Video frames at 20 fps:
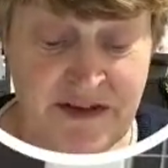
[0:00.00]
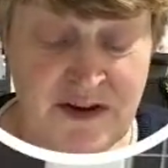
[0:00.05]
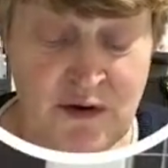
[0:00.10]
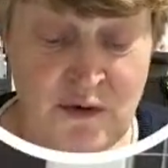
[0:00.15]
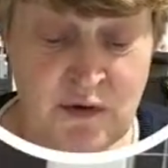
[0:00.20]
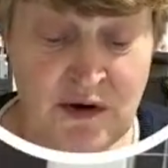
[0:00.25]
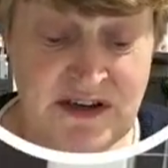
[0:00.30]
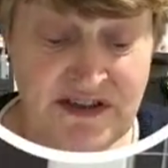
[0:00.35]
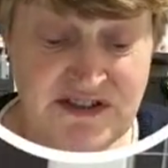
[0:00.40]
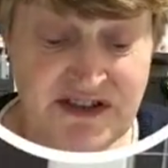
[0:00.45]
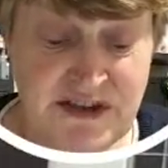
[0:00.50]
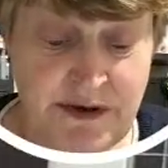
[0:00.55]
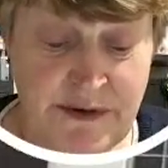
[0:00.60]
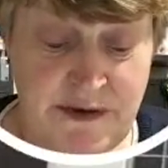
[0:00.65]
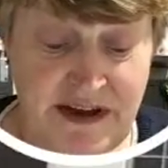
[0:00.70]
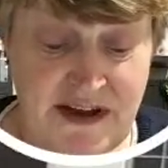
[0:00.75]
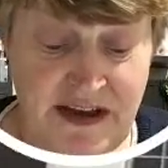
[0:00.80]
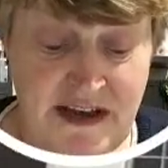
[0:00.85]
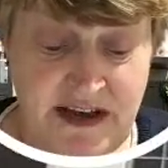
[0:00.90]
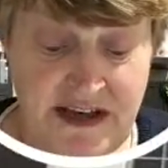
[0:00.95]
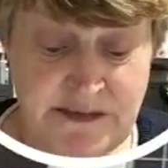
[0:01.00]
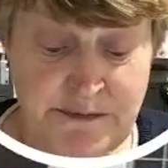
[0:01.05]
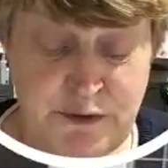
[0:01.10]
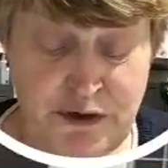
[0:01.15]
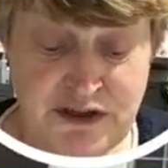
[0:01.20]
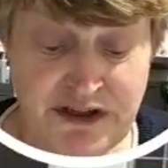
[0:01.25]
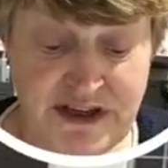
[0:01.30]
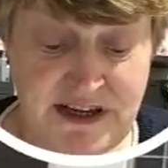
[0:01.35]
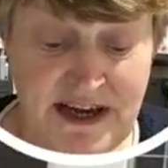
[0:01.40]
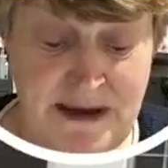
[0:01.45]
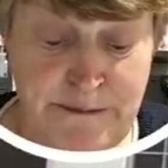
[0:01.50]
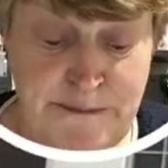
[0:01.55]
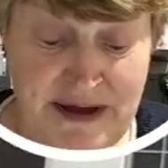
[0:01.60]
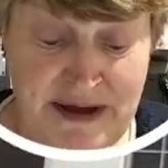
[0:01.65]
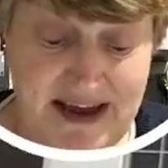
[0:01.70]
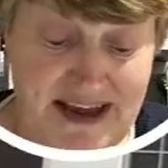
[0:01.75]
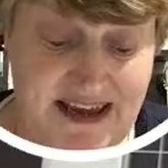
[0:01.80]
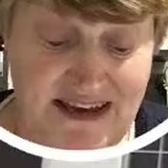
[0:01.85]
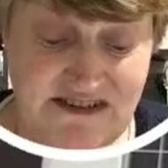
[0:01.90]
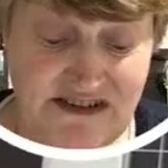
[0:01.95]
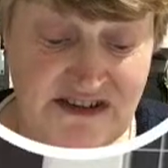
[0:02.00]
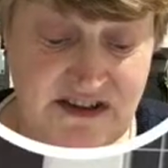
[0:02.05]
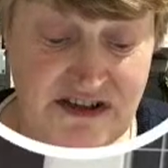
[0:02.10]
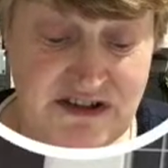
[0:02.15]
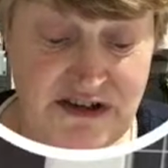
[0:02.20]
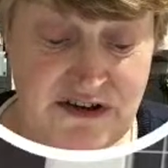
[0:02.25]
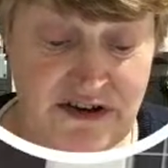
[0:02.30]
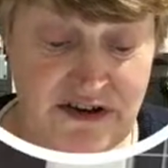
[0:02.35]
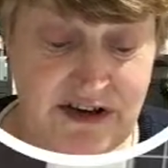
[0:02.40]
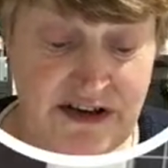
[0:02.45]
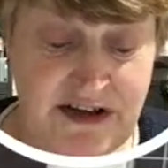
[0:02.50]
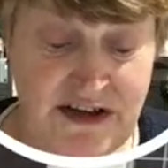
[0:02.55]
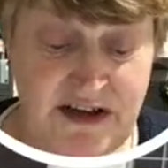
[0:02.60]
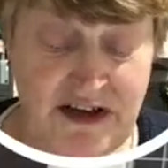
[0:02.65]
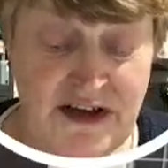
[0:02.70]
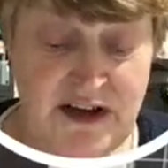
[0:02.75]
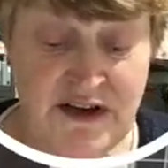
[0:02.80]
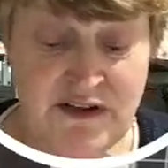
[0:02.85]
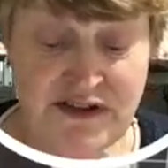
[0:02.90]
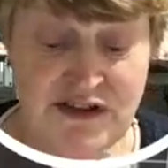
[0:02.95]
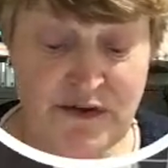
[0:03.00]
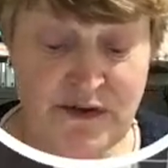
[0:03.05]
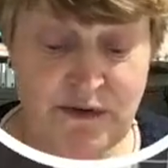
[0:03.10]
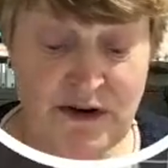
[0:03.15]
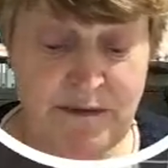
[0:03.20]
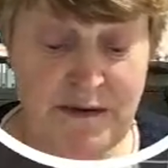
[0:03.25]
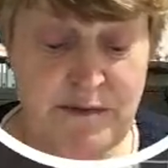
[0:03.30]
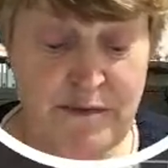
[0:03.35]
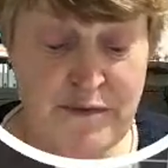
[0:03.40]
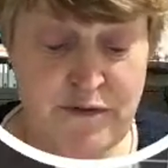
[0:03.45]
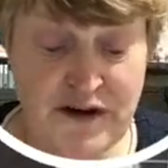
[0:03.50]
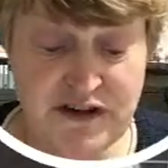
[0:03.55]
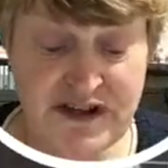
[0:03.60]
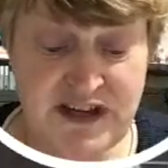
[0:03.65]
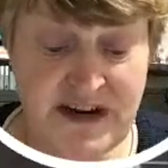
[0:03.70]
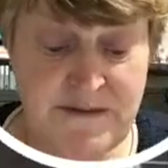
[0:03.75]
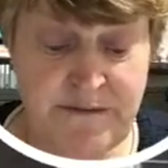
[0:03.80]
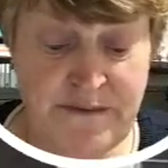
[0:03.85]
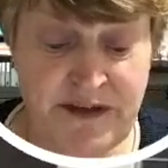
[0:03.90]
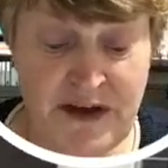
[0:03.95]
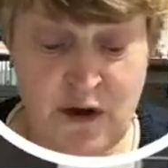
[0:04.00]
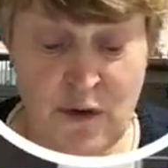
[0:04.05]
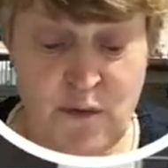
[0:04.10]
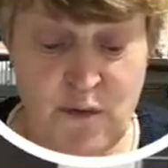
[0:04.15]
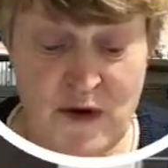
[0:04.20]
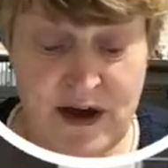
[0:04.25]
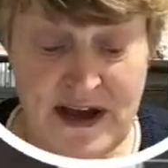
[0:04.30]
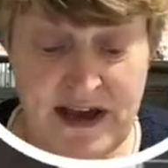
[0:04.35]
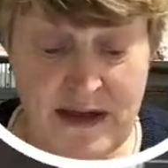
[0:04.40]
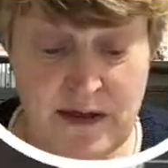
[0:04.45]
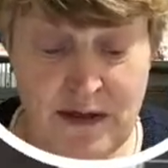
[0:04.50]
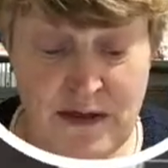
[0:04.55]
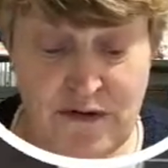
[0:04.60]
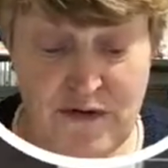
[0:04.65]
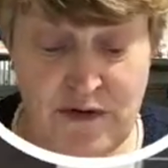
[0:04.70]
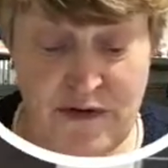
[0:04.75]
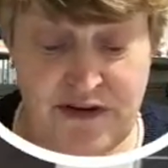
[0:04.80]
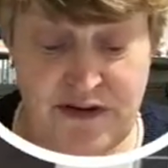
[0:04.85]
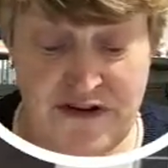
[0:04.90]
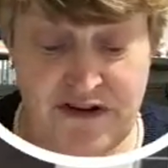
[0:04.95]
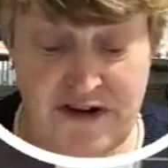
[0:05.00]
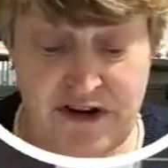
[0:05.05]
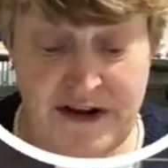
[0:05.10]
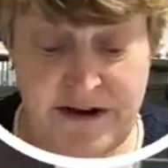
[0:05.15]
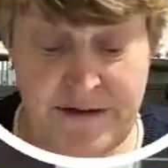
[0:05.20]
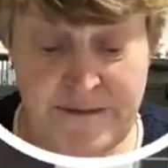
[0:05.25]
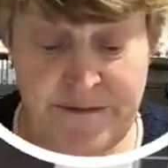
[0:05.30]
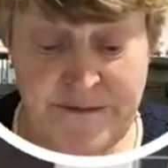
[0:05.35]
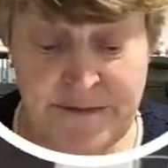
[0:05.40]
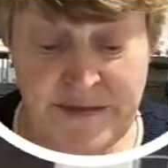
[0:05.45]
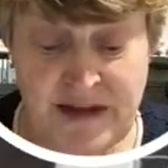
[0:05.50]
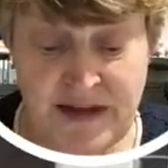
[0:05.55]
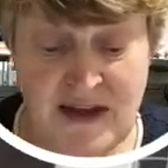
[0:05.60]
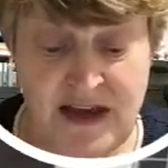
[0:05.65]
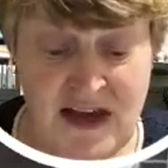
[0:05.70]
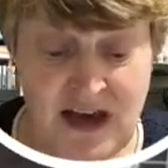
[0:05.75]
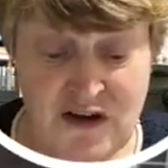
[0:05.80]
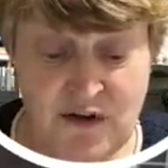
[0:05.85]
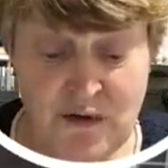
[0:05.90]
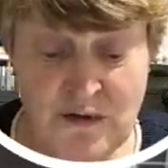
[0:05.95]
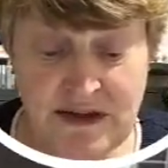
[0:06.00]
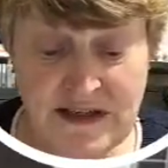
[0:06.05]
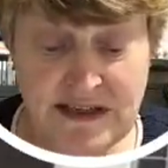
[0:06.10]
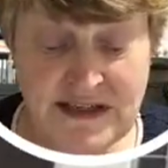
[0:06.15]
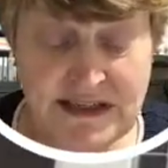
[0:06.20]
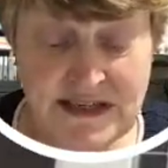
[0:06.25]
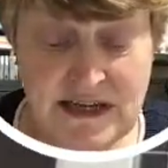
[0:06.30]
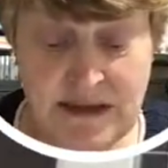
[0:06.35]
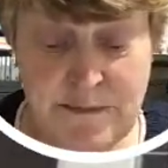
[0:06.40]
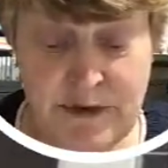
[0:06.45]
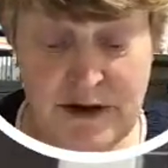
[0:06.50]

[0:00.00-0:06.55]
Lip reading: All it's doing is pushing it back into the die. So you want to be brushing away through the die, and all these little